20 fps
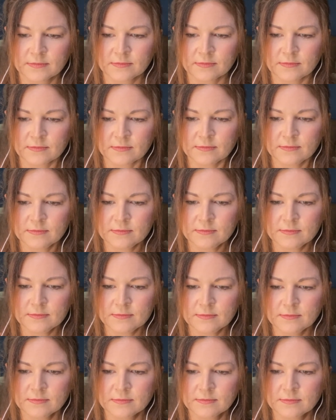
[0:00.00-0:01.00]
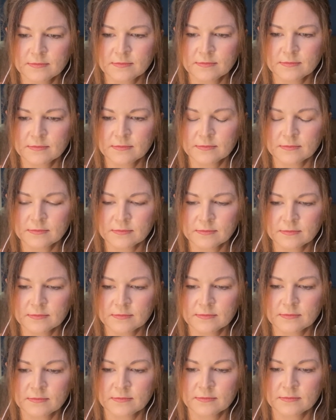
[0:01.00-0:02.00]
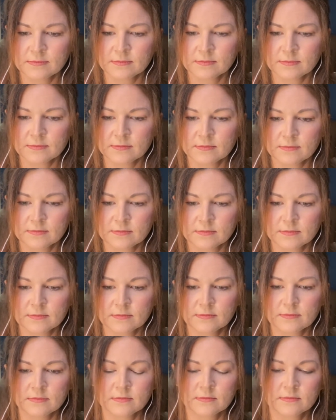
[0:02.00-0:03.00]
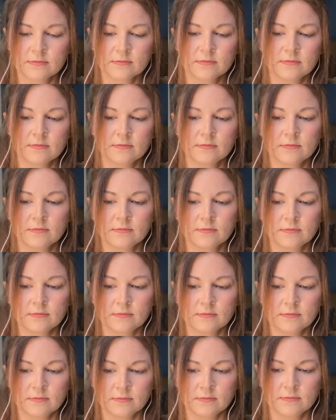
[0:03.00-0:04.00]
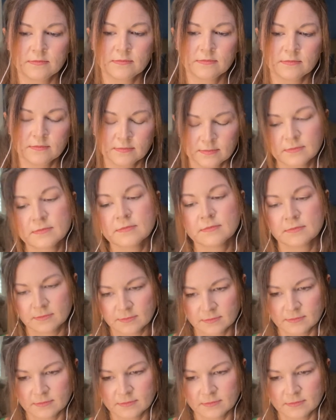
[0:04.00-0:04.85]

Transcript: The person shown says nothing.